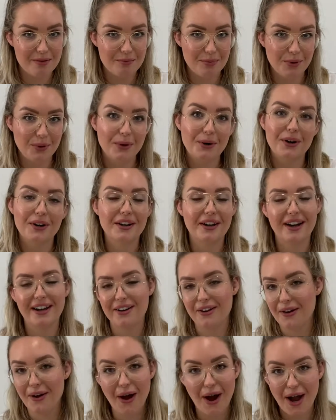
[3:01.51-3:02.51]
board, I
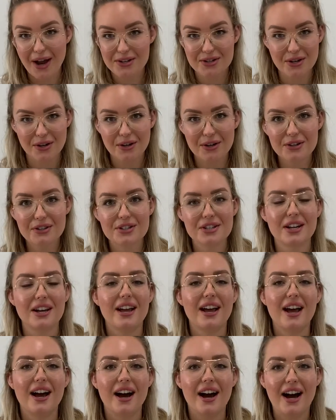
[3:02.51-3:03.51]
know I don't,
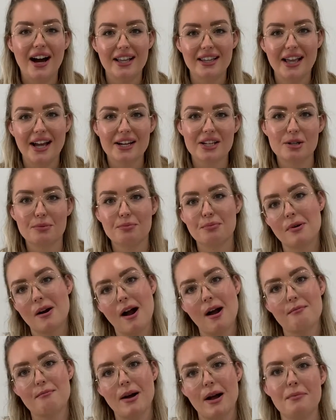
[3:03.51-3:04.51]
I like to
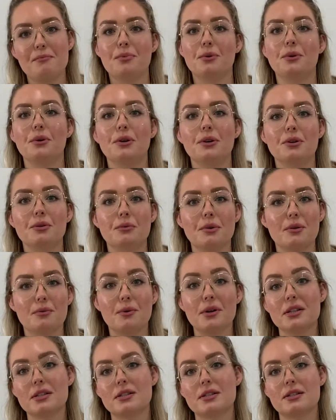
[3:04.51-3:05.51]
prime my board with
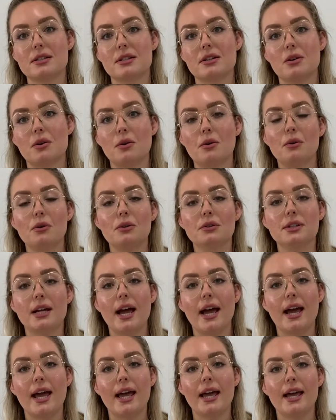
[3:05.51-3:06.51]
what's called
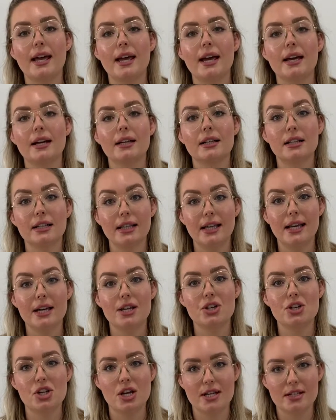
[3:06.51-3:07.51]
a clear
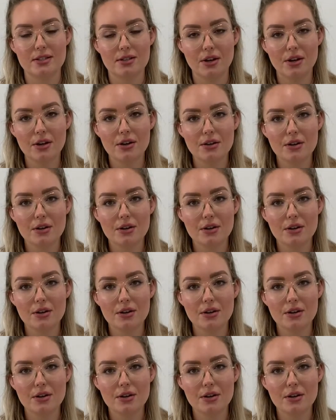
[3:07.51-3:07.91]
gesso.